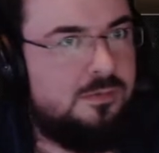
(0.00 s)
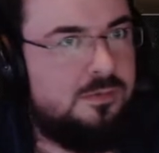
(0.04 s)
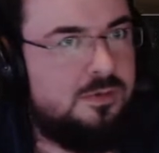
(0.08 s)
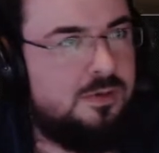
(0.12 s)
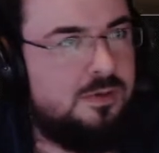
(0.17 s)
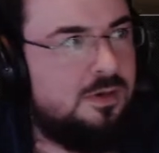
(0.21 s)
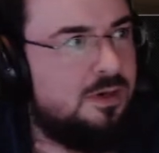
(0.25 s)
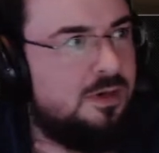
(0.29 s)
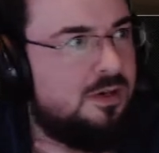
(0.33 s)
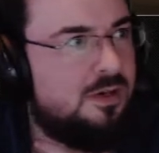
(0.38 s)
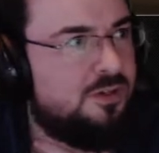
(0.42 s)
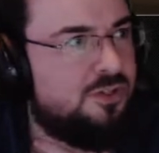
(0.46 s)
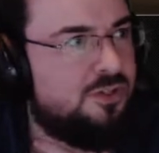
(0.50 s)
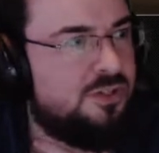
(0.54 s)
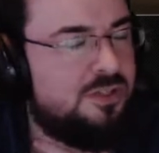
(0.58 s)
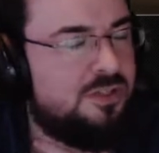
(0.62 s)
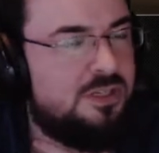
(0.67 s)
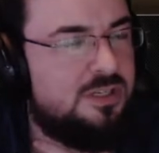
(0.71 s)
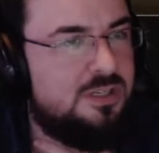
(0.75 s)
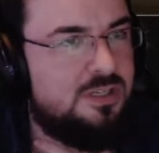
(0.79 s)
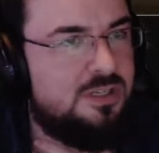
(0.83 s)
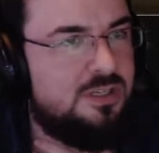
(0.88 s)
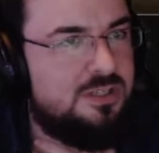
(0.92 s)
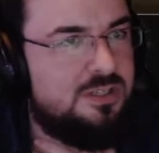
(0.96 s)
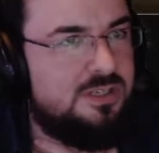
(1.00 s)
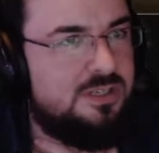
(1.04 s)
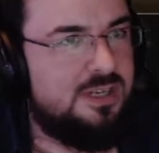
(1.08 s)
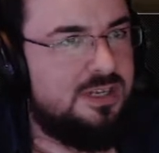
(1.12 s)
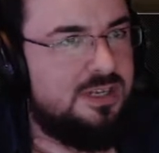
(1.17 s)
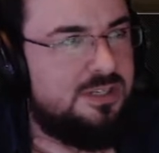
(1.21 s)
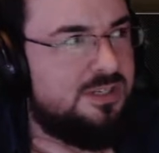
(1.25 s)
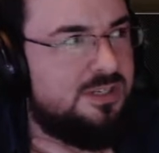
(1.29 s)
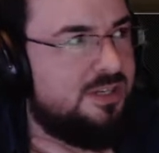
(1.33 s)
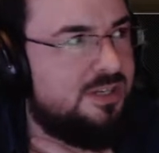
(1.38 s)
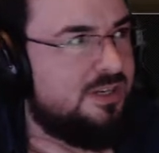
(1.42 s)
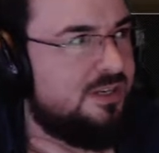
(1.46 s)
Argentina's
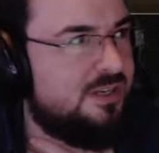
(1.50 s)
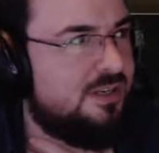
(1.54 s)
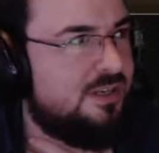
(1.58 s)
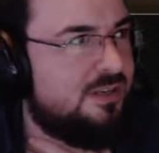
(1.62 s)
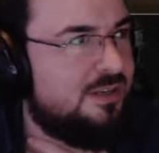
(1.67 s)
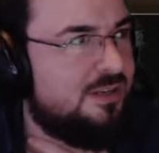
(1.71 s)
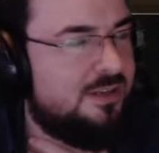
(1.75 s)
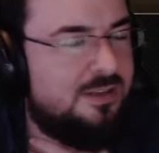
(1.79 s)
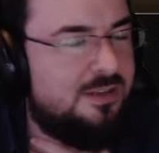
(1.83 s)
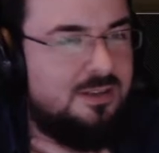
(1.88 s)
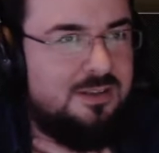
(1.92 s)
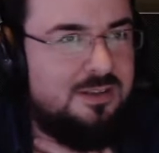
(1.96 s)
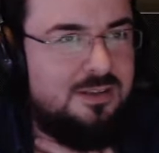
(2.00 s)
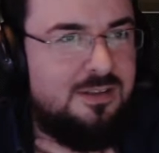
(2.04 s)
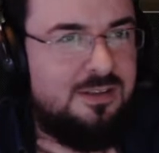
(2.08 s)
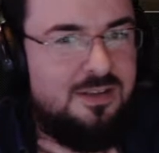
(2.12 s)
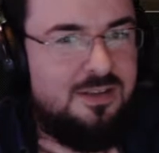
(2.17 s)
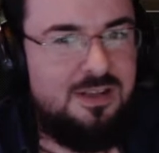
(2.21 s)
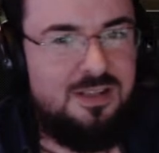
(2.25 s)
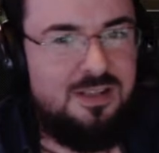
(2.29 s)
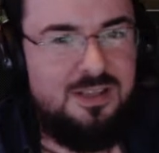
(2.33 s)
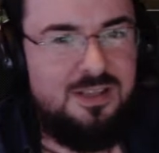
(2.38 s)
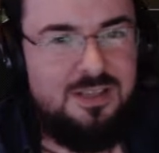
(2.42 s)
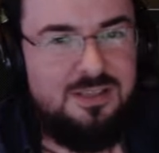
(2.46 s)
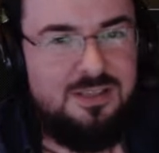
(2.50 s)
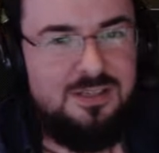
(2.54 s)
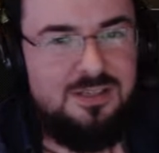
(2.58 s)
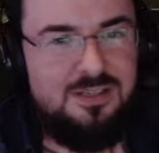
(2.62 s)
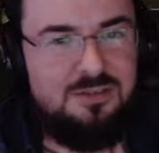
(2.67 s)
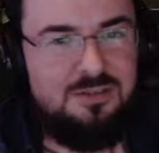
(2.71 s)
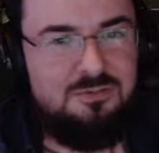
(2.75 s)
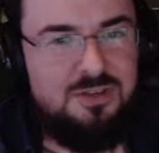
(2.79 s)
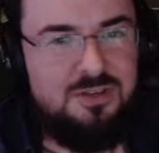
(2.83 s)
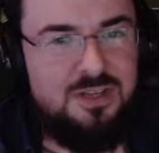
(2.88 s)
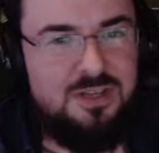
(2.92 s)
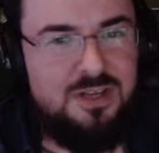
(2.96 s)
destiny. I like the
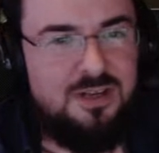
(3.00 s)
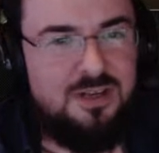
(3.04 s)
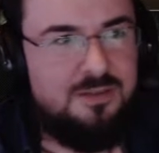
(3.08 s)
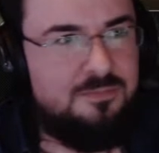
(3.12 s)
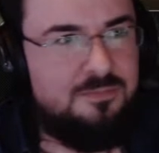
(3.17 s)
sound of that.